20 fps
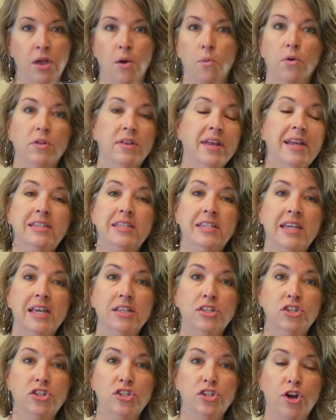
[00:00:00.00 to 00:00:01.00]
Well, let's
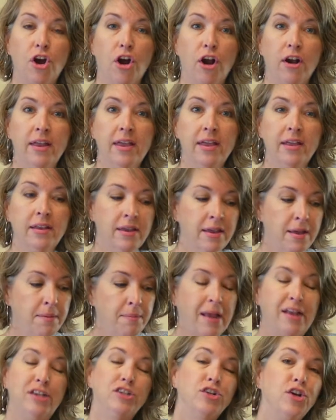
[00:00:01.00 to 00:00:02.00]
get started.
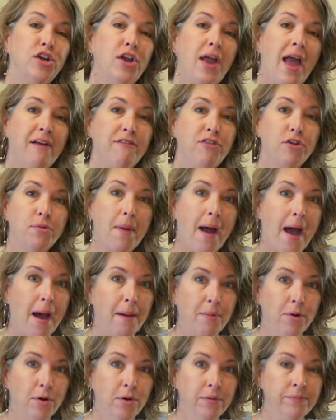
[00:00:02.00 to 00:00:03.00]
Make sure you have your
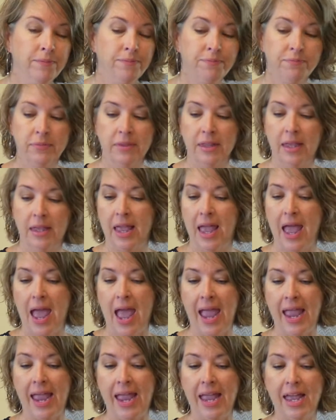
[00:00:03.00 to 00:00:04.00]
Bible
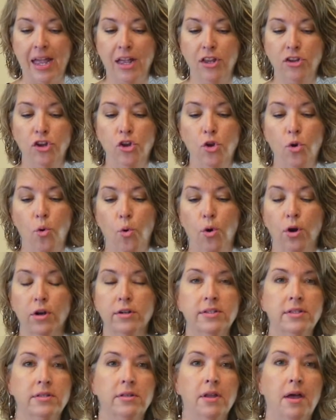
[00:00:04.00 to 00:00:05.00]
and your
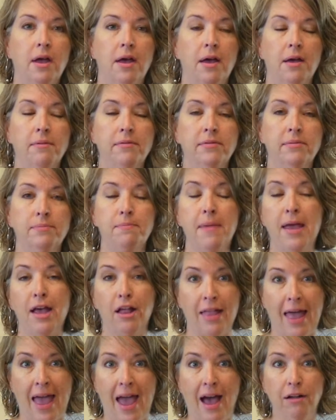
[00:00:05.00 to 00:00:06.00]

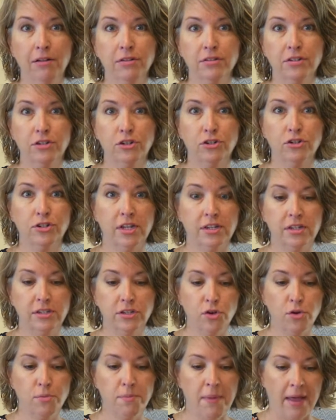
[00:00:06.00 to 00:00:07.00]
mail out, your Sunday
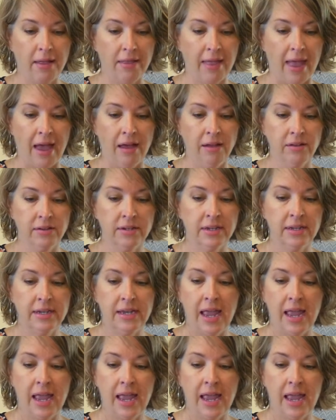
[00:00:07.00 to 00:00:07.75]
school mail out.